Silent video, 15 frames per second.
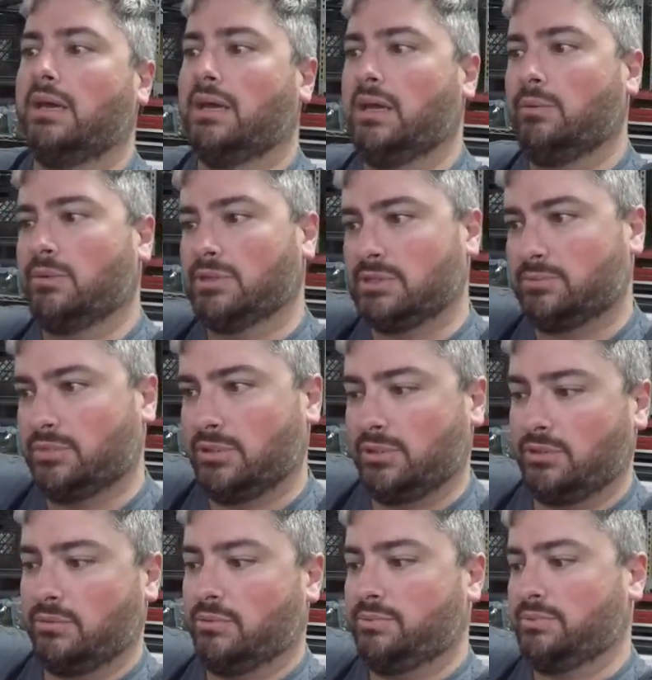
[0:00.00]
it wants to put
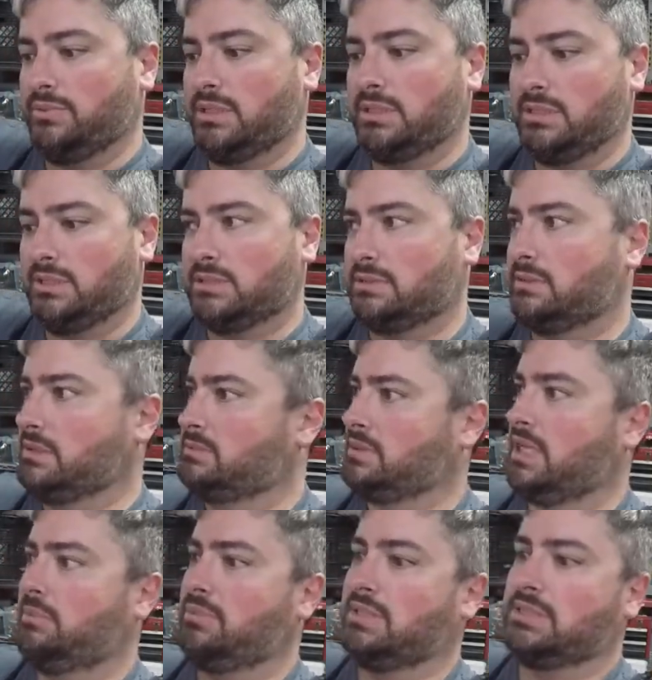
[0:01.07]
it, it's, it's
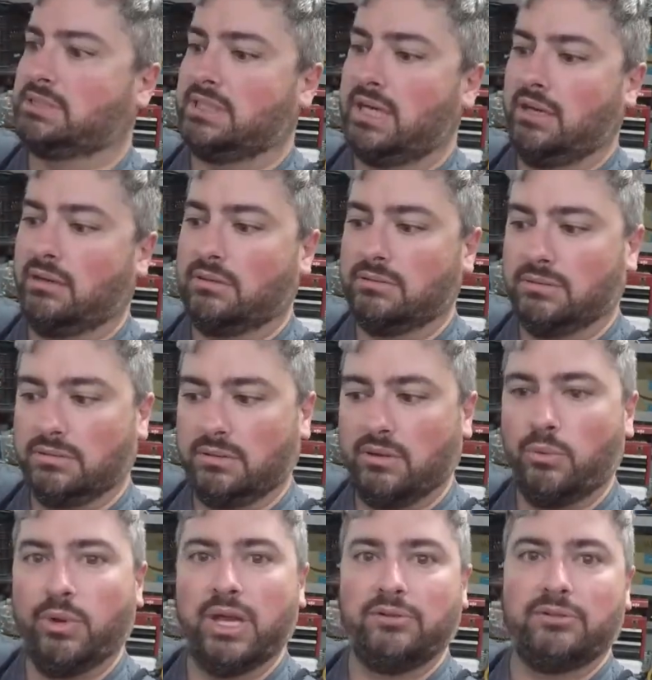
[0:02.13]
keeping this tail
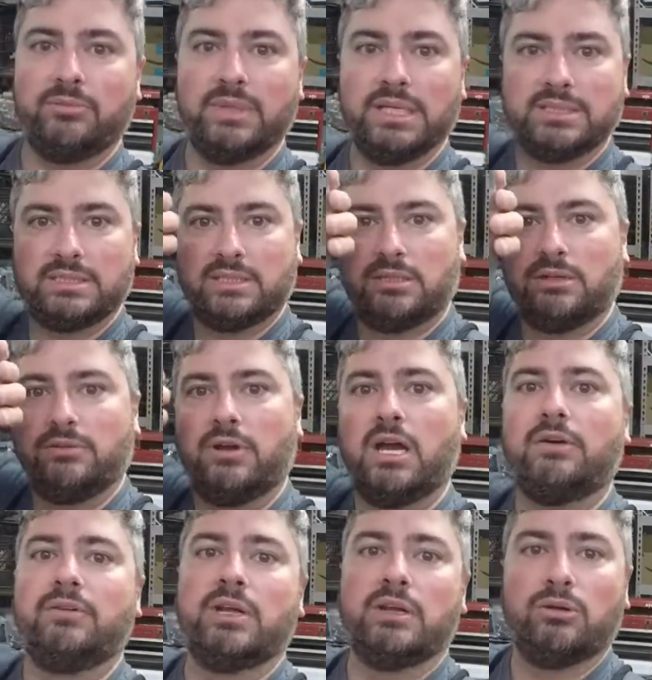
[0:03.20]
away from that center of
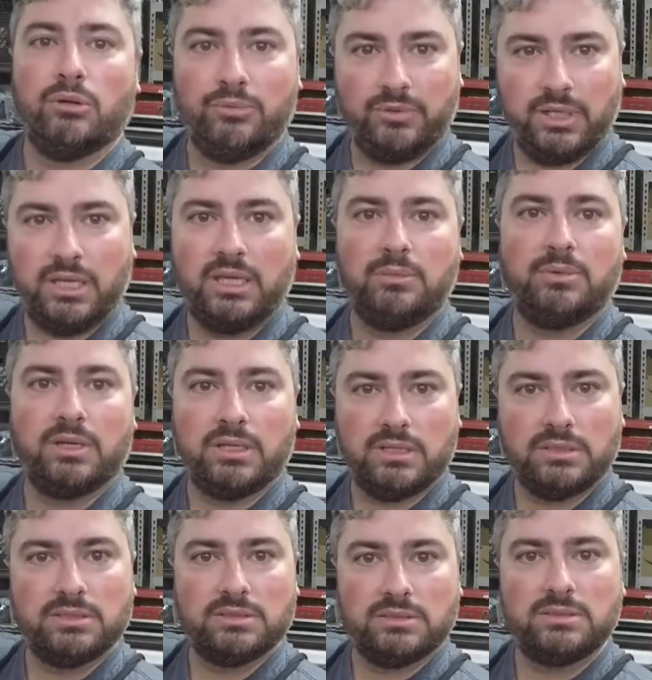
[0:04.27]
gravity and hopefully keeping
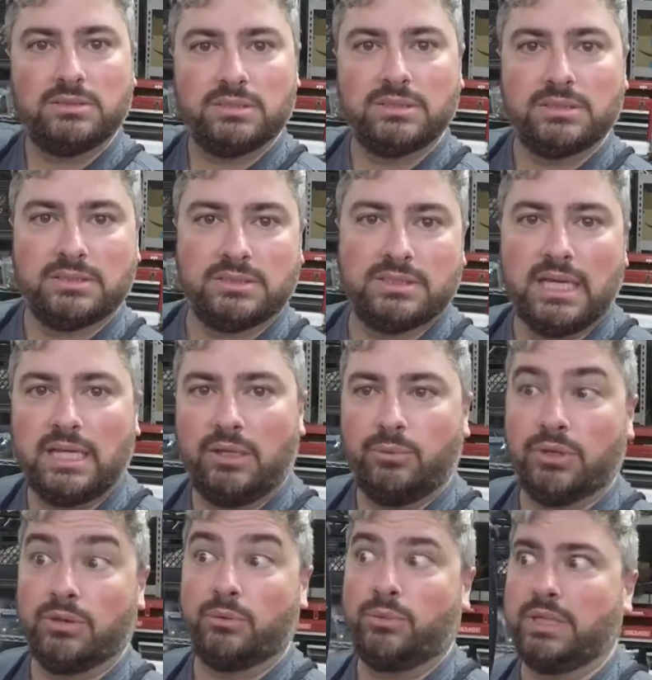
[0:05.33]
it steady
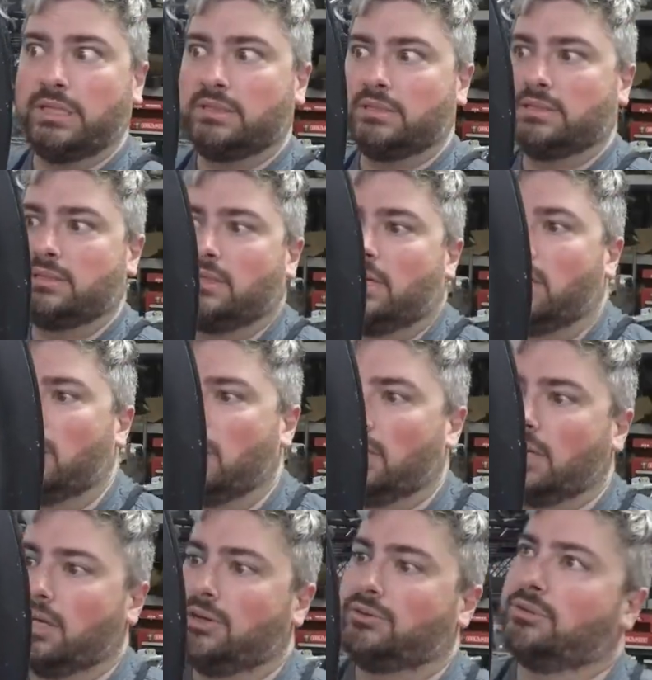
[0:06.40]
with the wind.
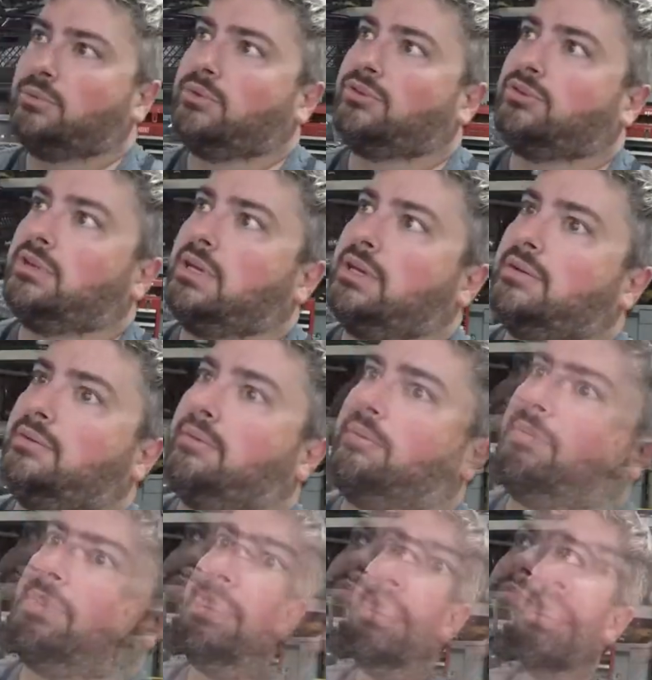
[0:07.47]
So we'll see.
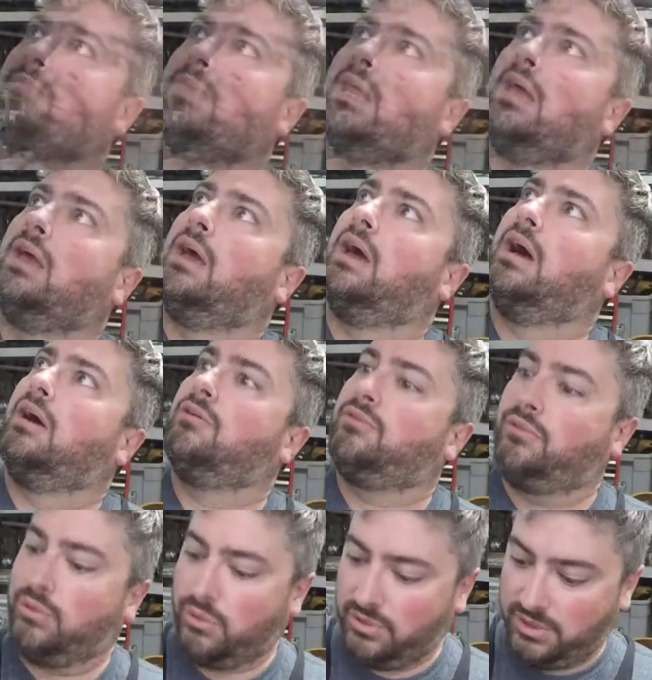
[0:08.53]

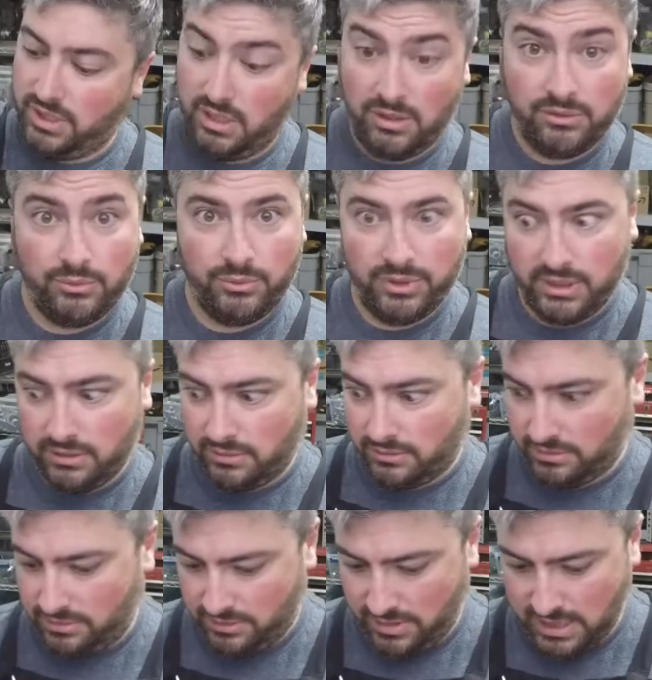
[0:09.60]
For the other wheel
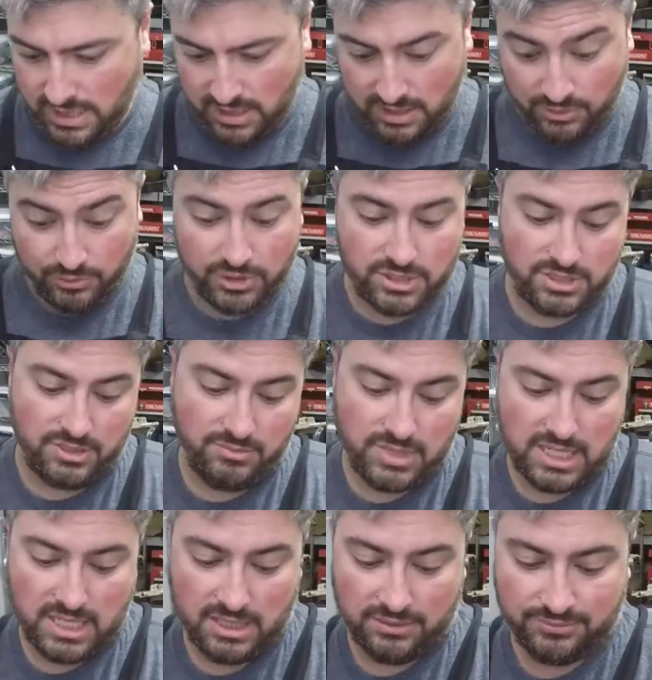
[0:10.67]
that I originally
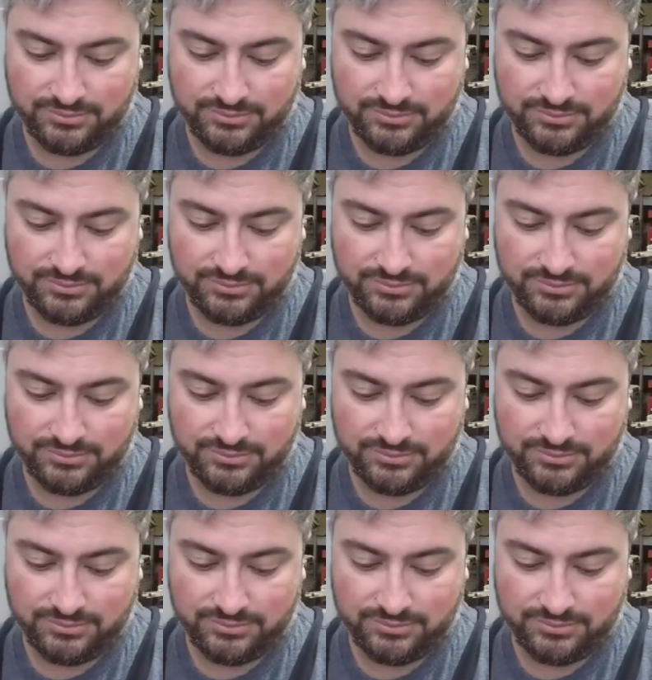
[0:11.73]
made